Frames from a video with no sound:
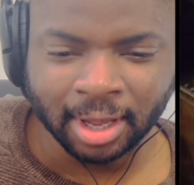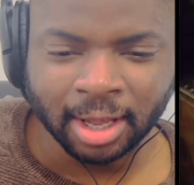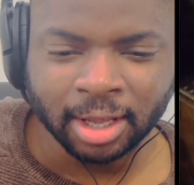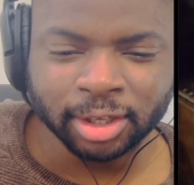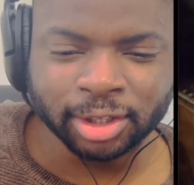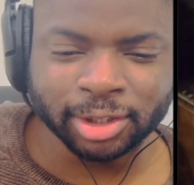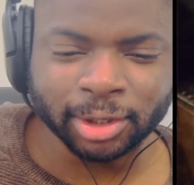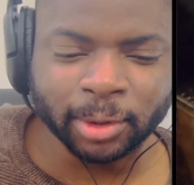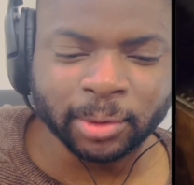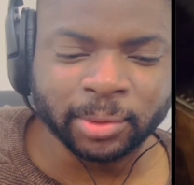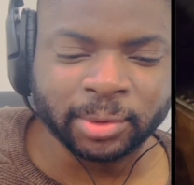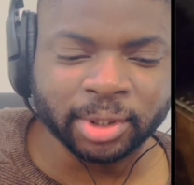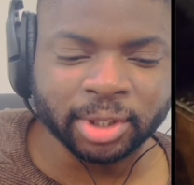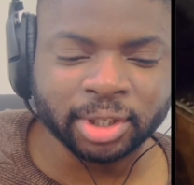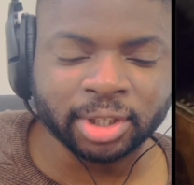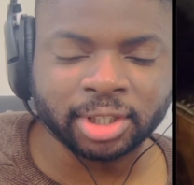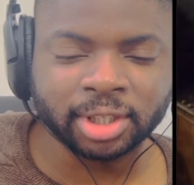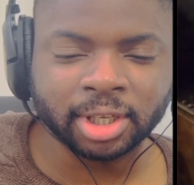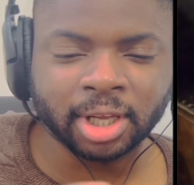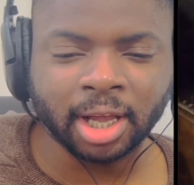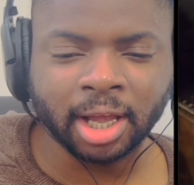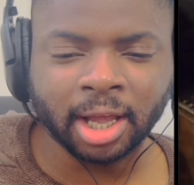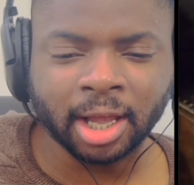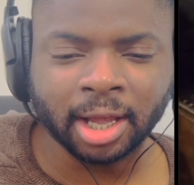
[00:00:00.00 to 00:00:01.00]
So does
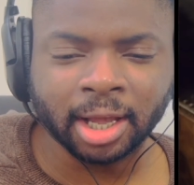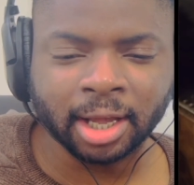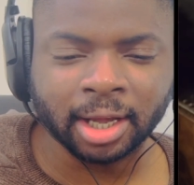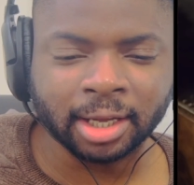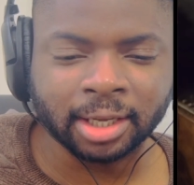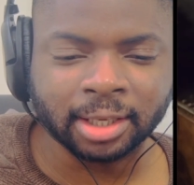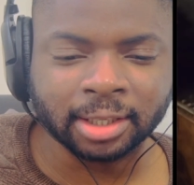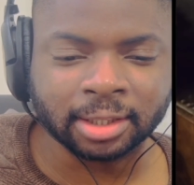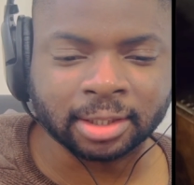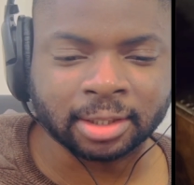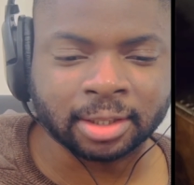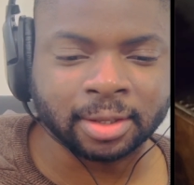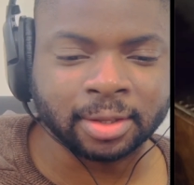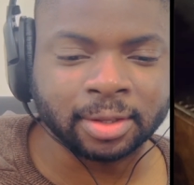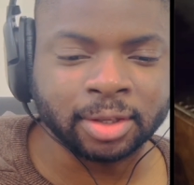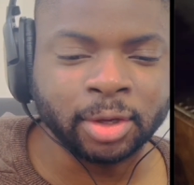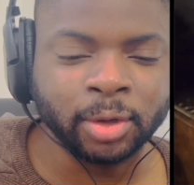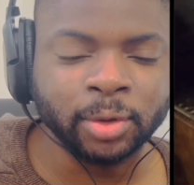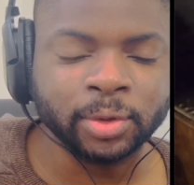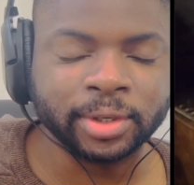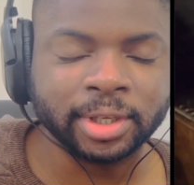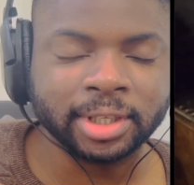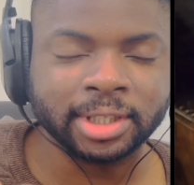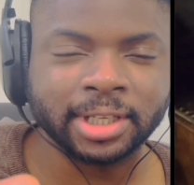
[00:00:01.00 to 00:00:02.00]

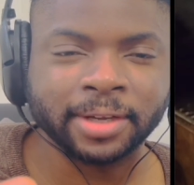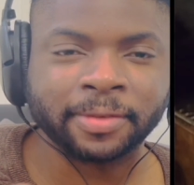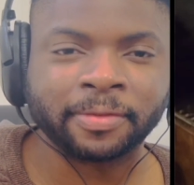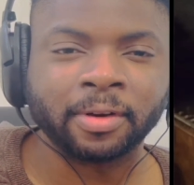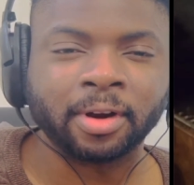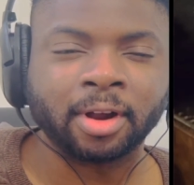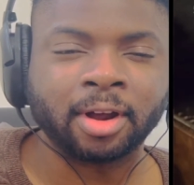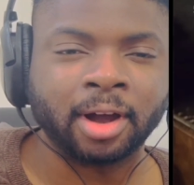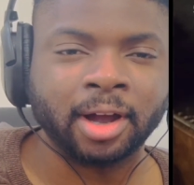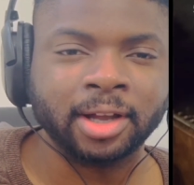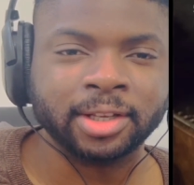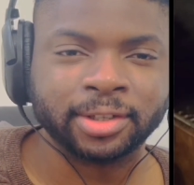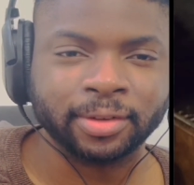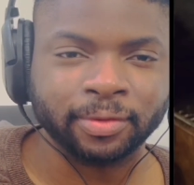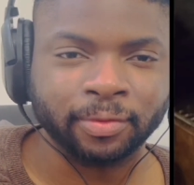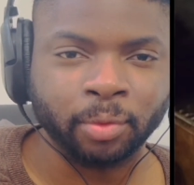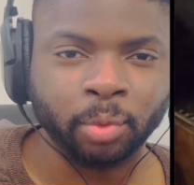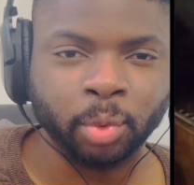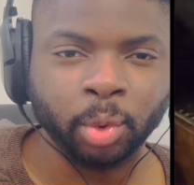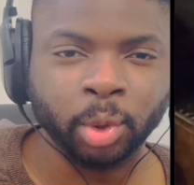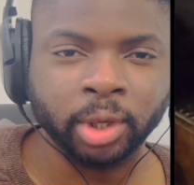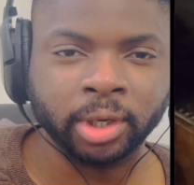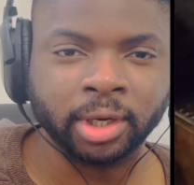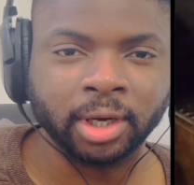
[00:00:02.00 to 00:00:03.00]
using different kinds of
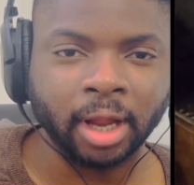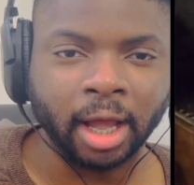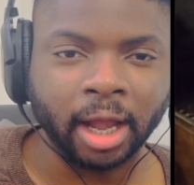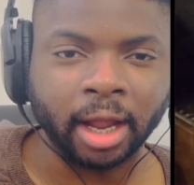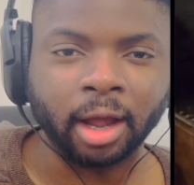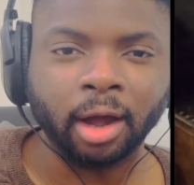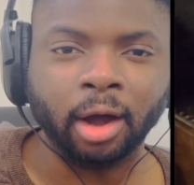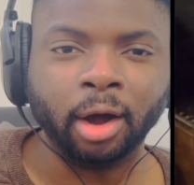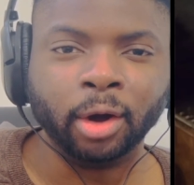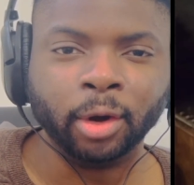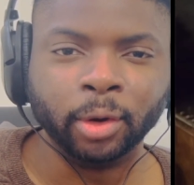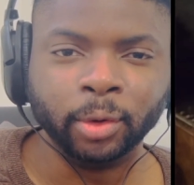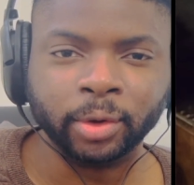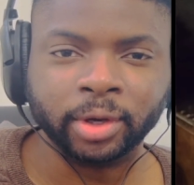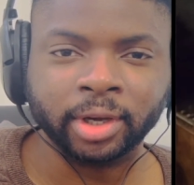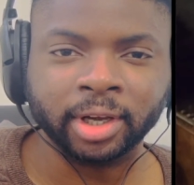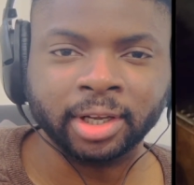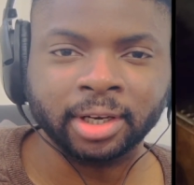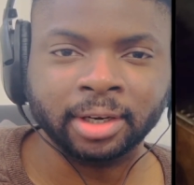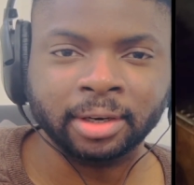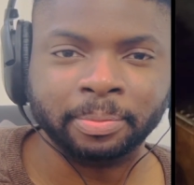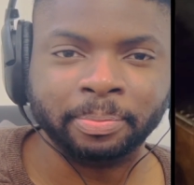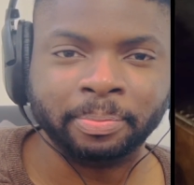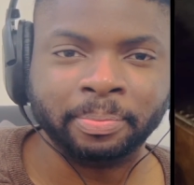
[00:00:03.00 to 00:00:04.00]
wood like oak
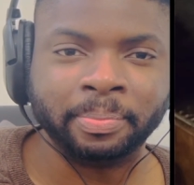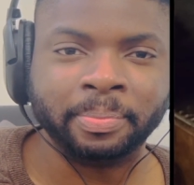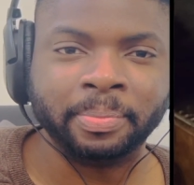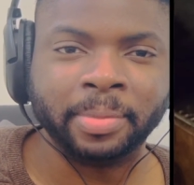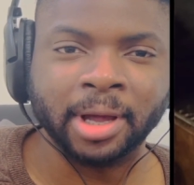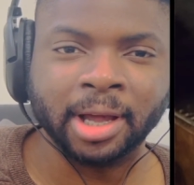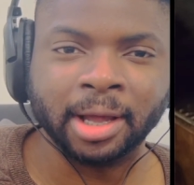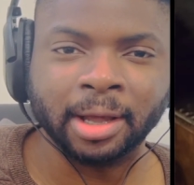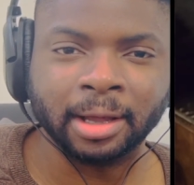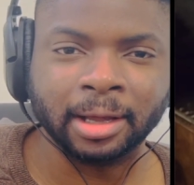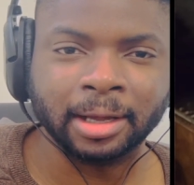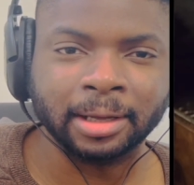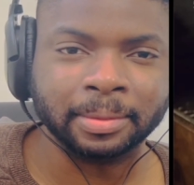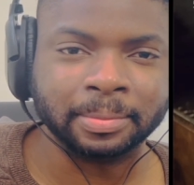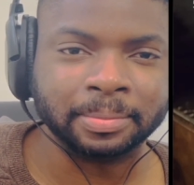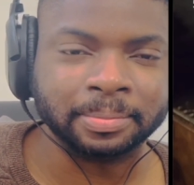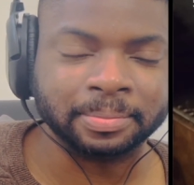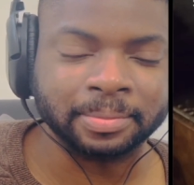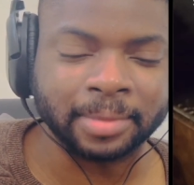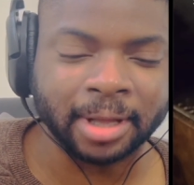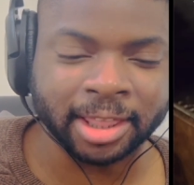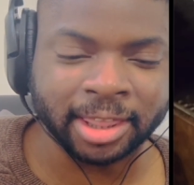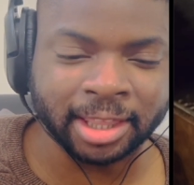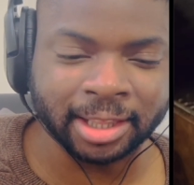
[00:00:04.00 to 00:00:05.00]
and I
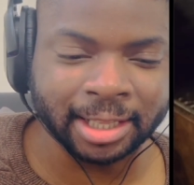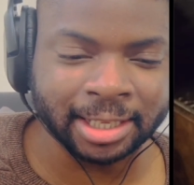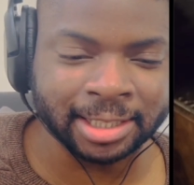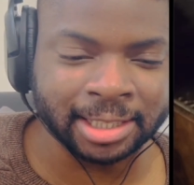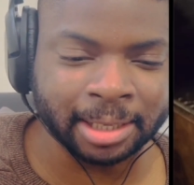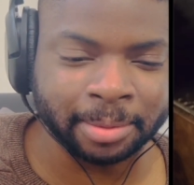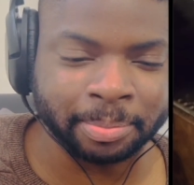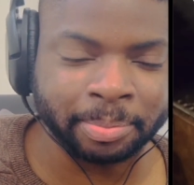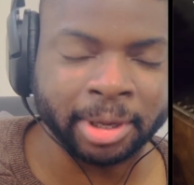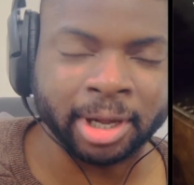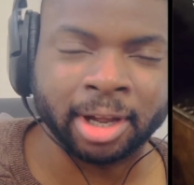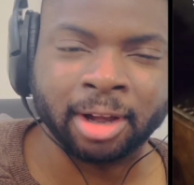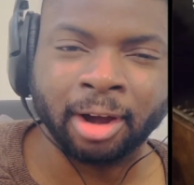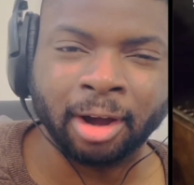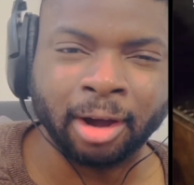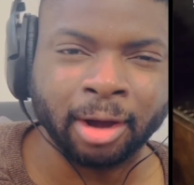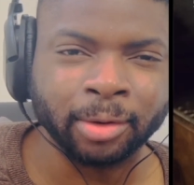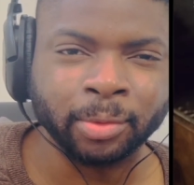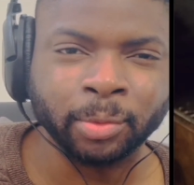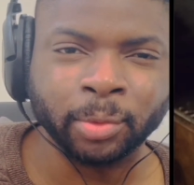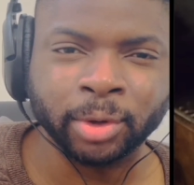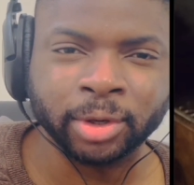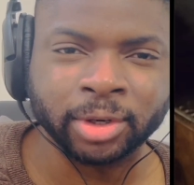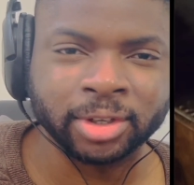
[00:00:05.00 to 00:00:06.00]
think they said
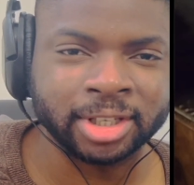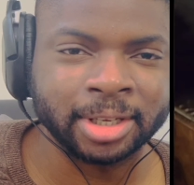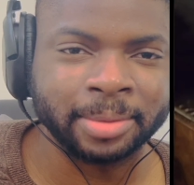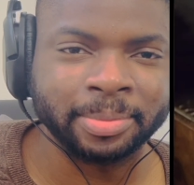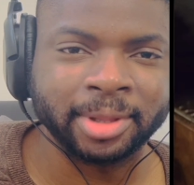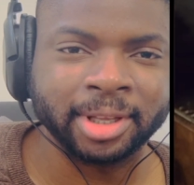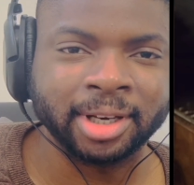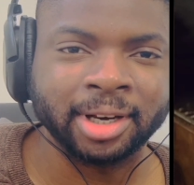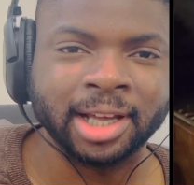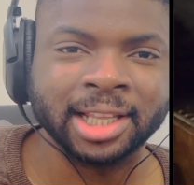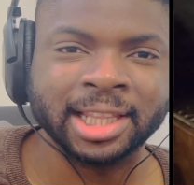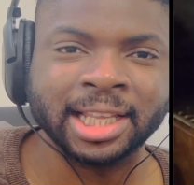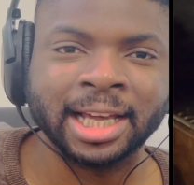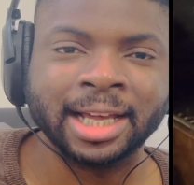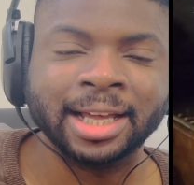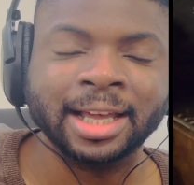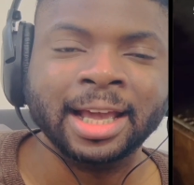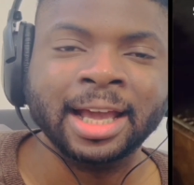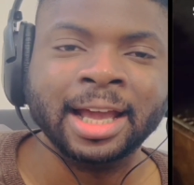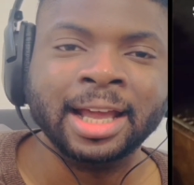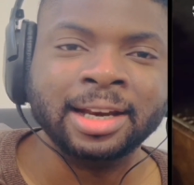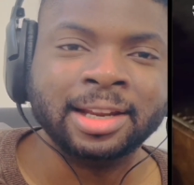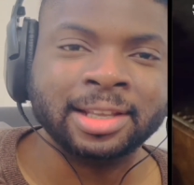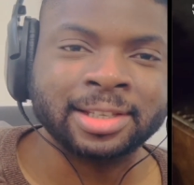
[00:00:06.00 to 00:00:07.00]
pecan wood or something like that,
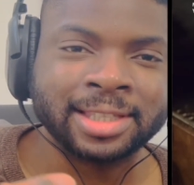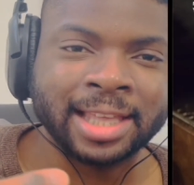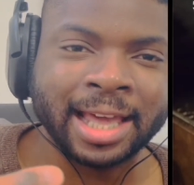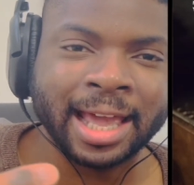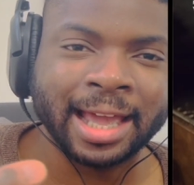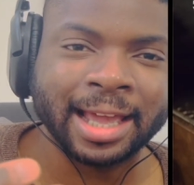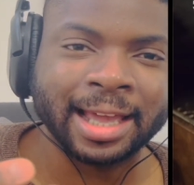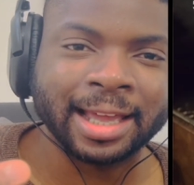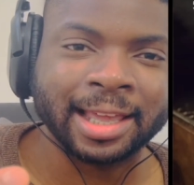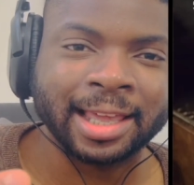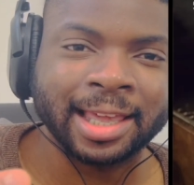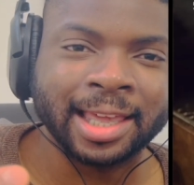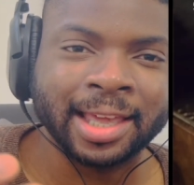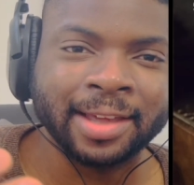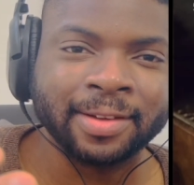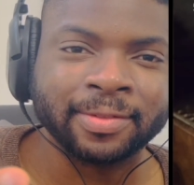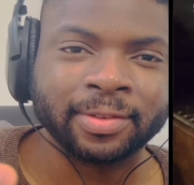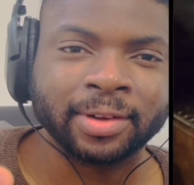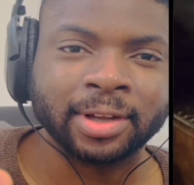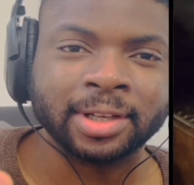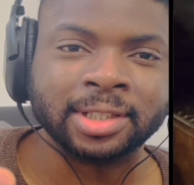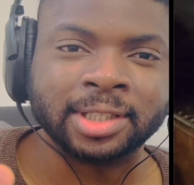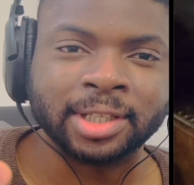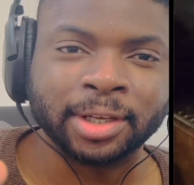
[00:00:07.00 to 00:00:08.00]
does that
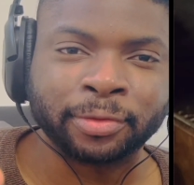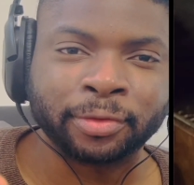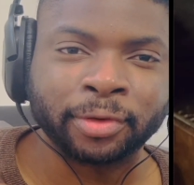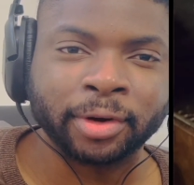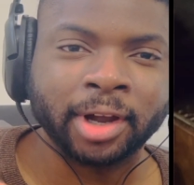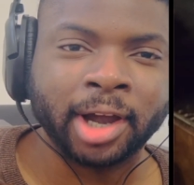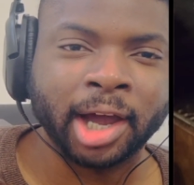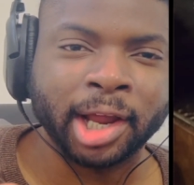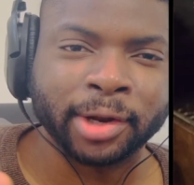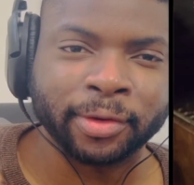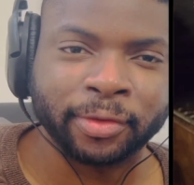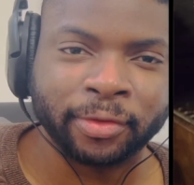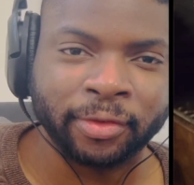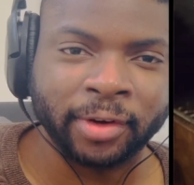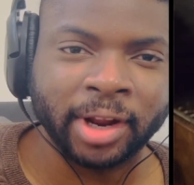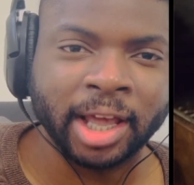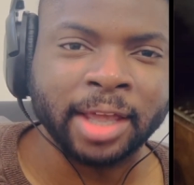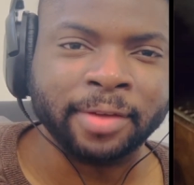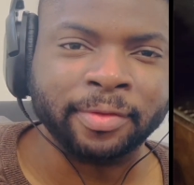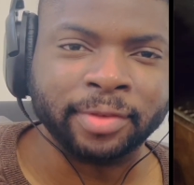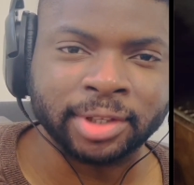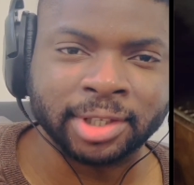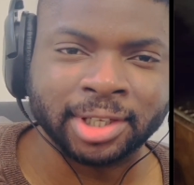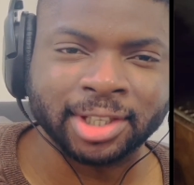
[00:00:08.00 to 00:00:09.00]
give a different kind of
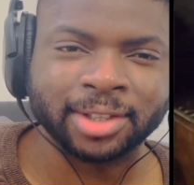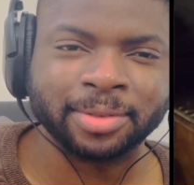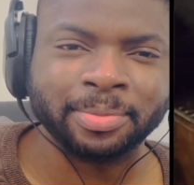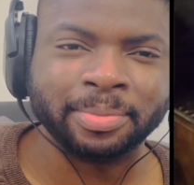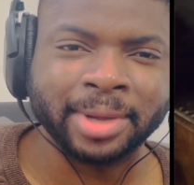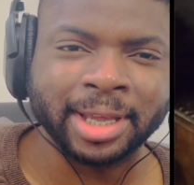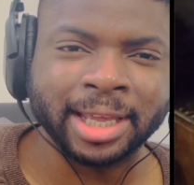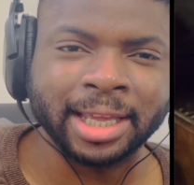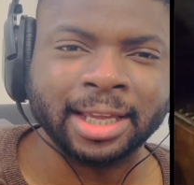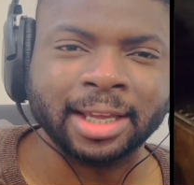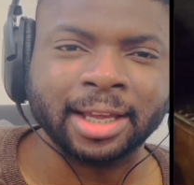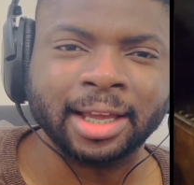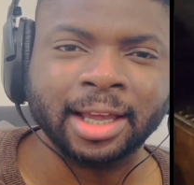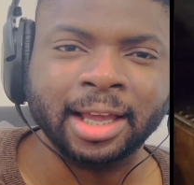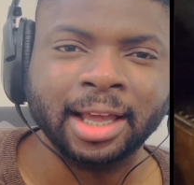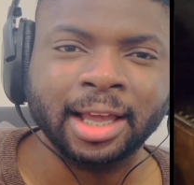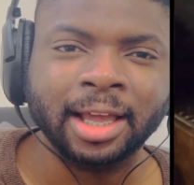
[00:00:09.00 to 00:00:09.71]
flavor to the meat?